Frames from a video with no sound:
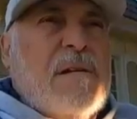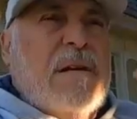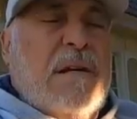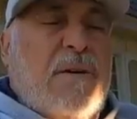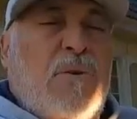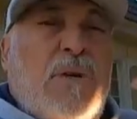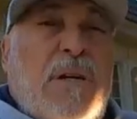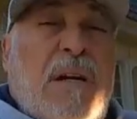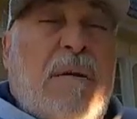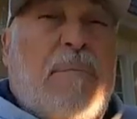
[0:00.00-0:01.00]

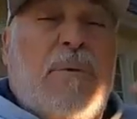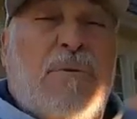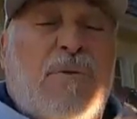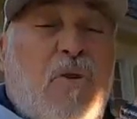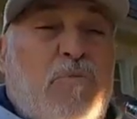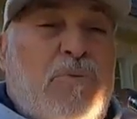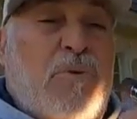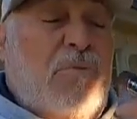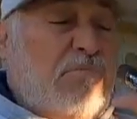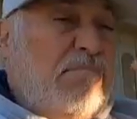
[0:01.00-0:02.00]
including a couple of scopes
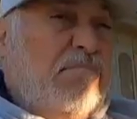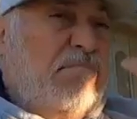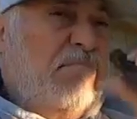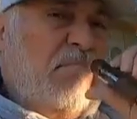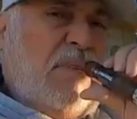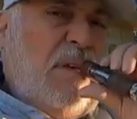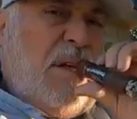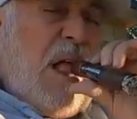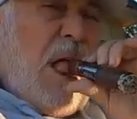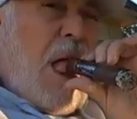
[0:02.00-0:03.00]
too.
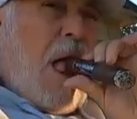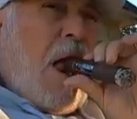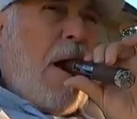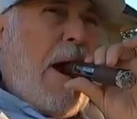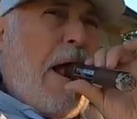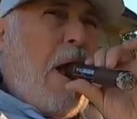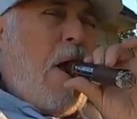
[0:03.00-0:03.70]
All right.